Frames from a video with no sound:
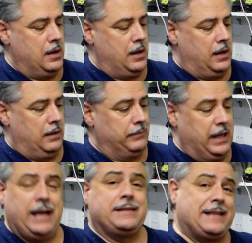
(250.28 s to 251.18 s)

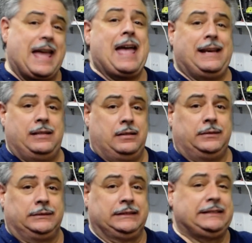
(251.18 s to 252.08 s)
It's dead.
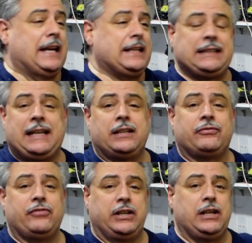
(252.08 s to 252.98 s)
Deader than a
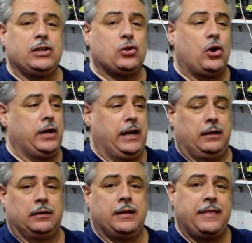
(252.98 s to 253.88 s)
freaking
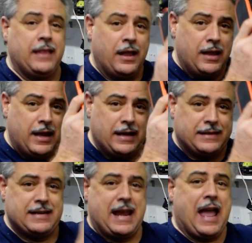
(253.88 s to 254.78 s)
doornail.
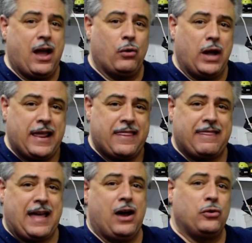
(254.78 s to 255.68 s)
It's now a
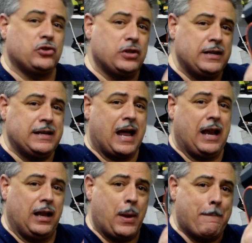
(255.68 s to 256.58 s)

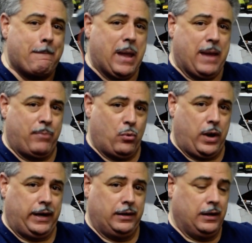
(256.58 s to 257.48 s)
$1,000
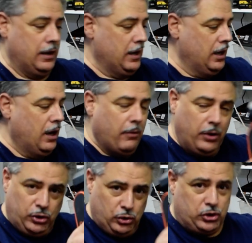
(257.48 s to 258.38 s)
paperweight.
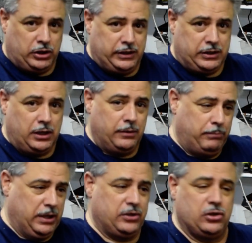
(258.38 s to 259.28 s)
Useless
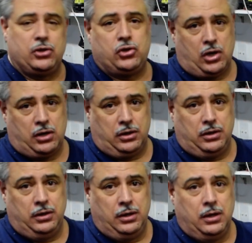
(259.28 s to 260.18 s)
piece of
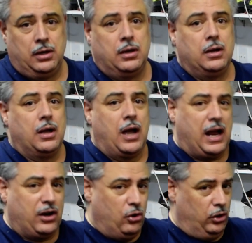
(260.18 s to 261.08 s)
junk.
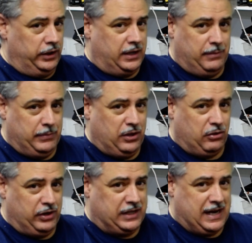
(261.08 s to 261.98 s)
I called the company
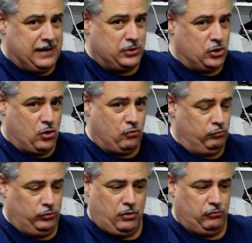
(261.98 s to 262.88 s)
3 times and
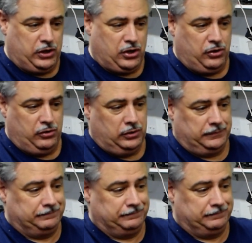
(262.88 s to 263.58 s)
no return.